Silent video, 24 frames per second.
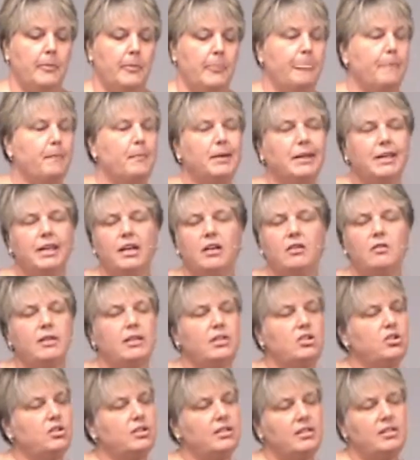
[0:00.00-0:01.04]
But Carrie,
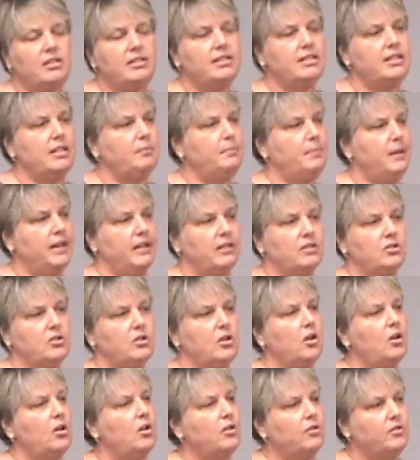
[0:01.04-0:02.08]
she could see past
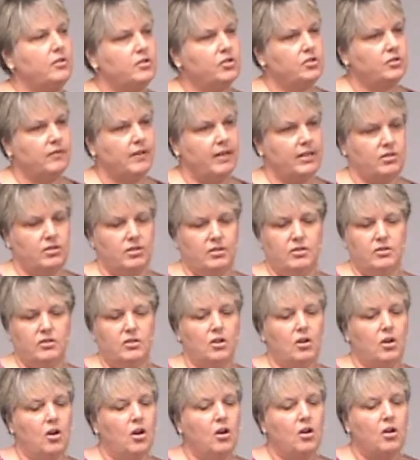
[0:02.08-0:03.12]
all the
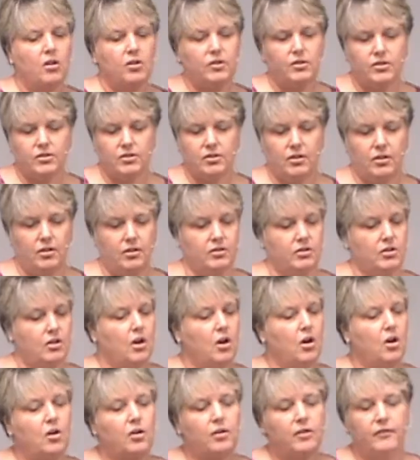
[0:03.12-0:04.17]
scratches, all the scars,
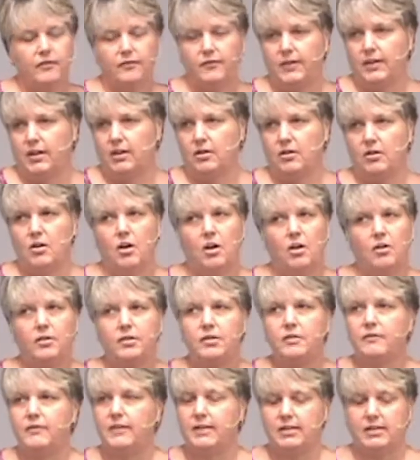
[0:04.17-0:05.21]
all the fear, all the
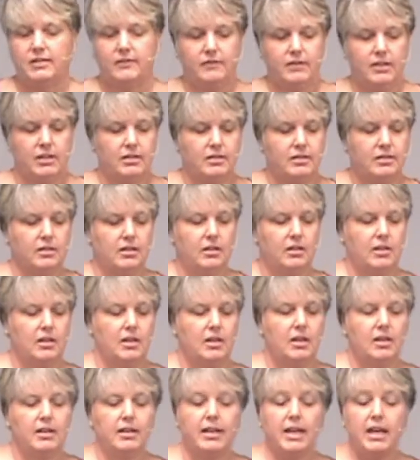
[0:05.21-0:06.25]
defensiveness.
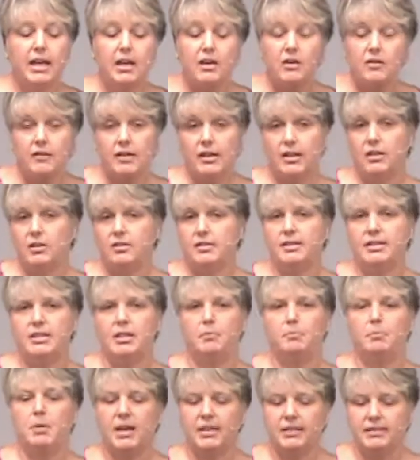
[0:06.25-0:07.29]
Carrie could see
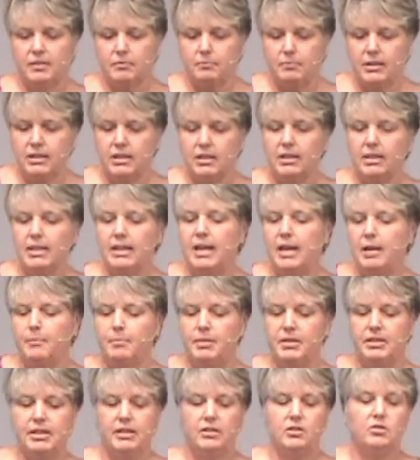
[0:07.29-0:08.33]
possibility and
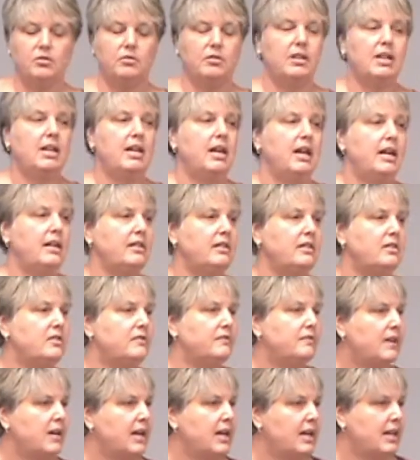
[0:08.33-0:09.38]
potential, and the
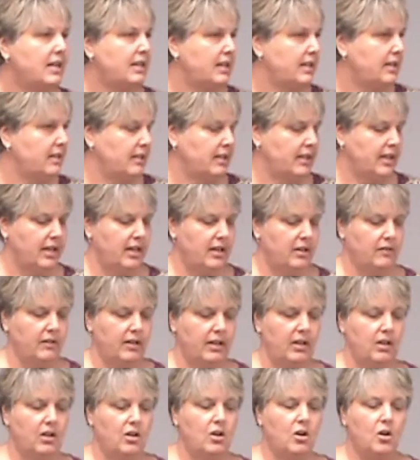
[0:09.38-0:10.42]
divine in
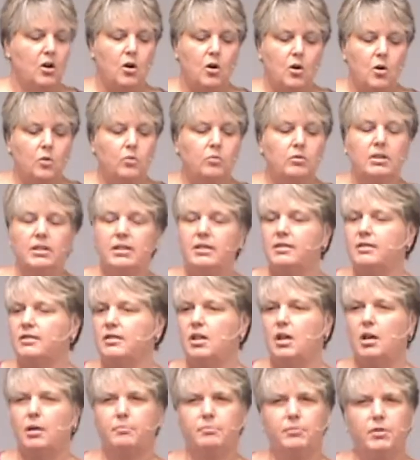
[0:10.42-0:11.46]
Carrie only
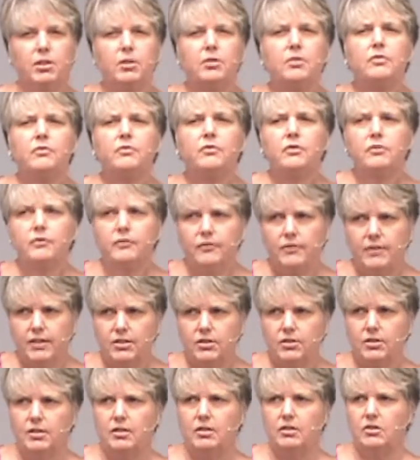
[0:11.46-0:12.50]
saw beautiful
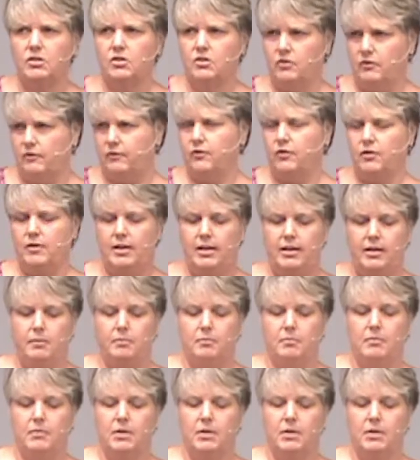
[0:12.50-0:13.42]
visions for him.